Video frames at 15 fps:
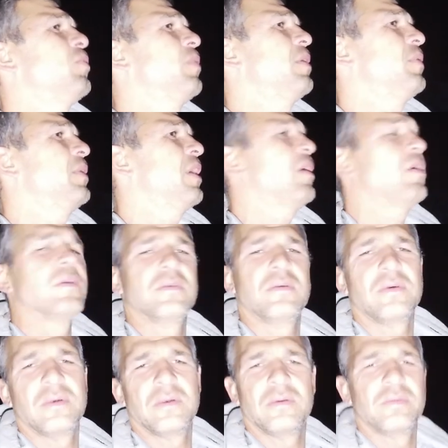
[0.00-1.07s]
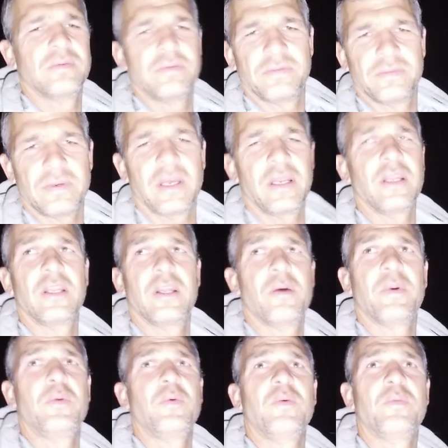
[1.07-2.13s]
yeah. where we now well, I don't know,
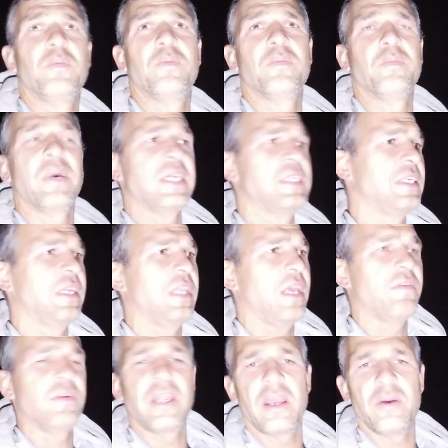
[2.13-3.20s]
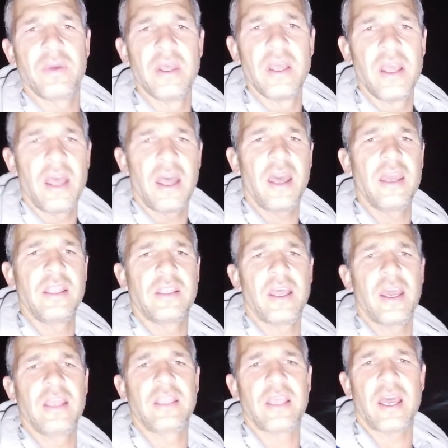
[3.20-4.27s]
but we basically every Shout day out to, eight,
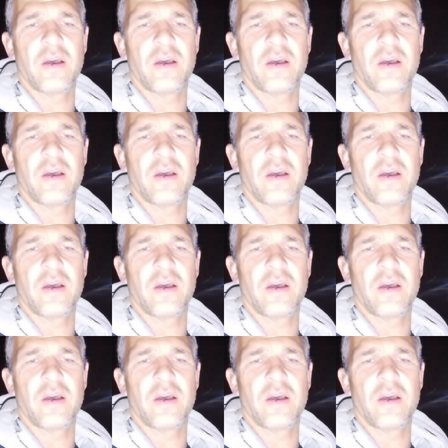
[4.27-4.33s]
uh, eight